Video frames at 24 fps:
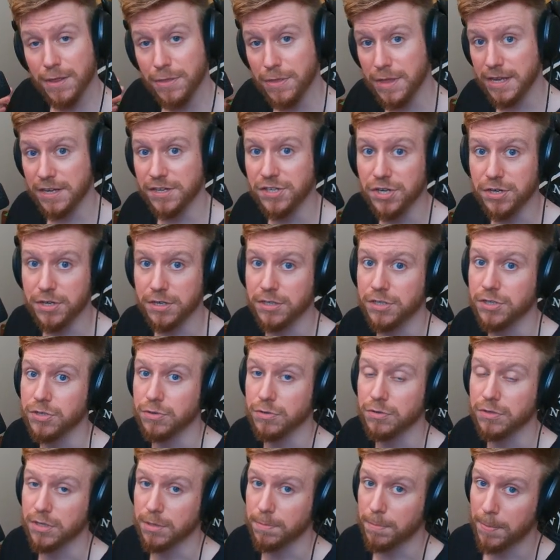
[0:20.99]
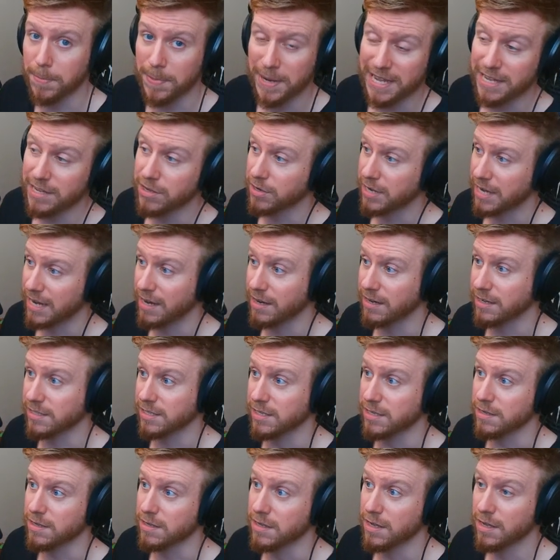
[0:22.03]
things you can do to prepare your
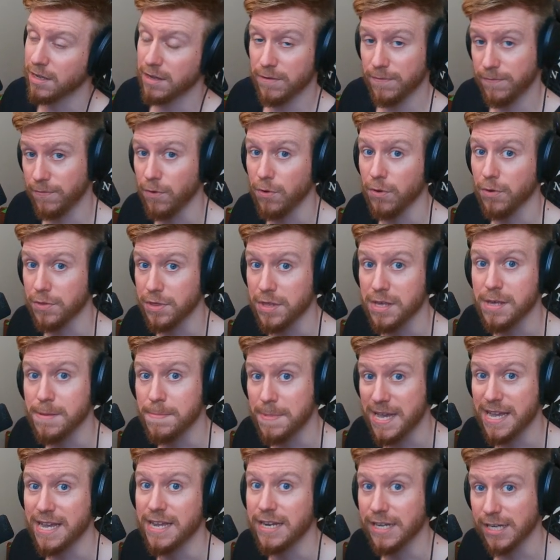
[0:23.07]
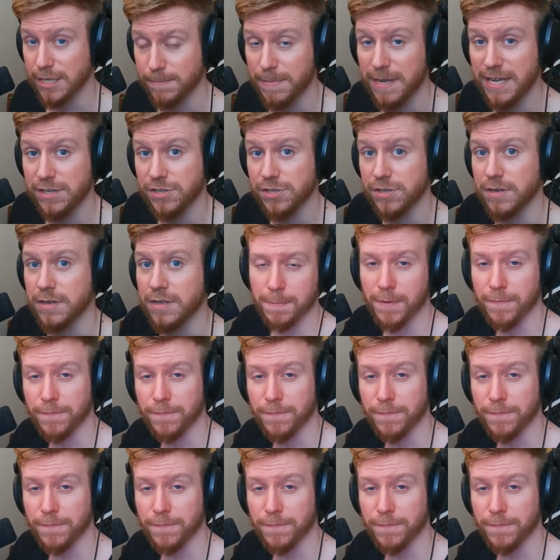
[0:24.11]
character for the paid expansion.